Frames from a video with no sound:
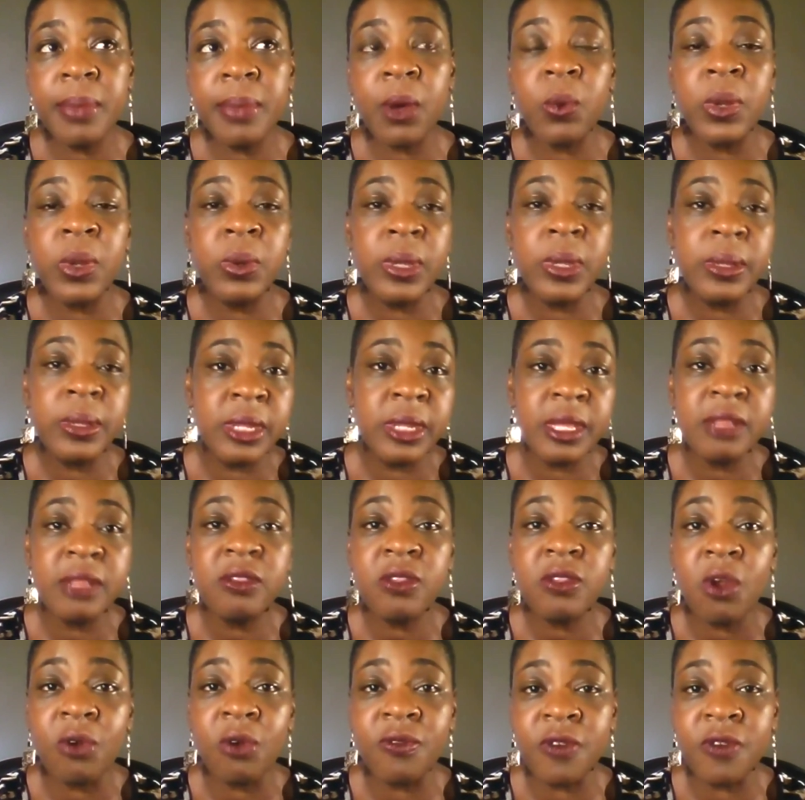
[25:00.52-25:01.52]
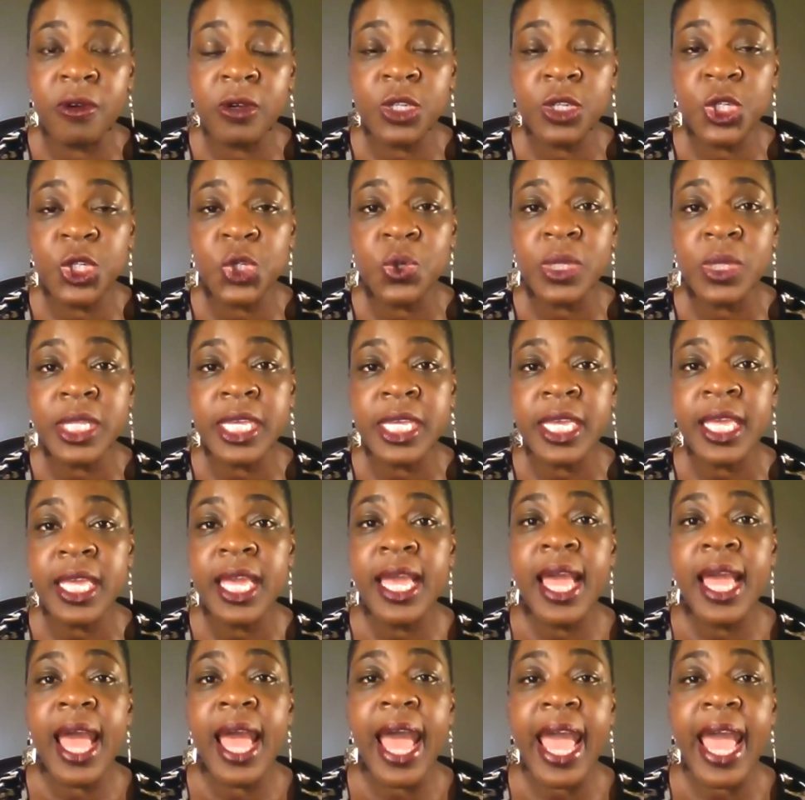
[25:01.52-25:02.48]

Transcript: but we did so virtually.